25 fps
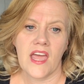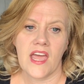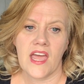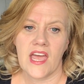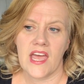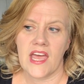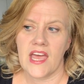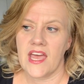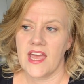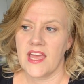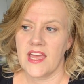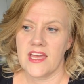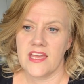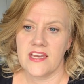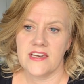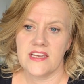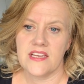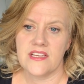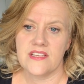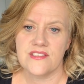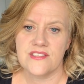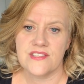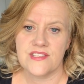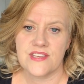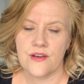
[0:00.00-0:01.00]
And
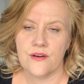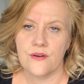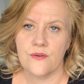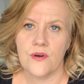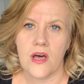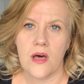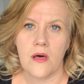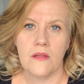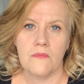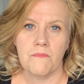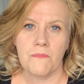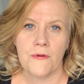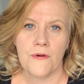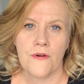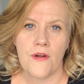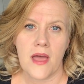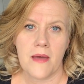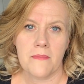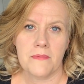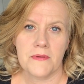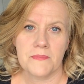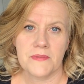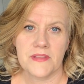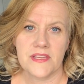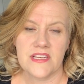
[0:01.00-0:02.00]
so I'll
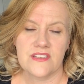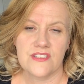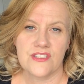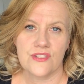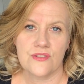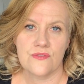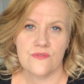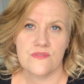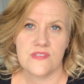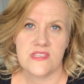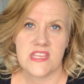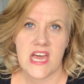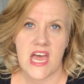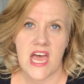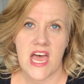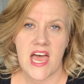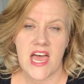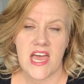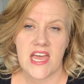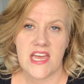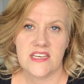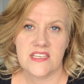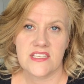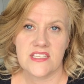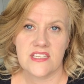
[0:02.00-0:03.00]
probably do
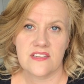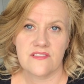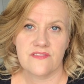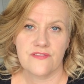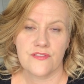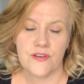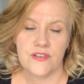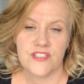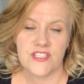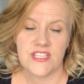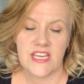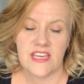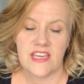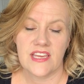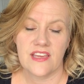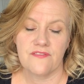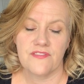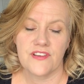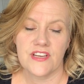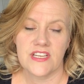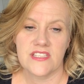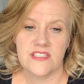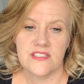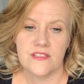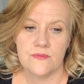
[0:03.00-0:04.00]
that for sinking
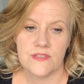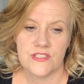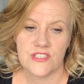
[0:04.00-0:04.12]
funds,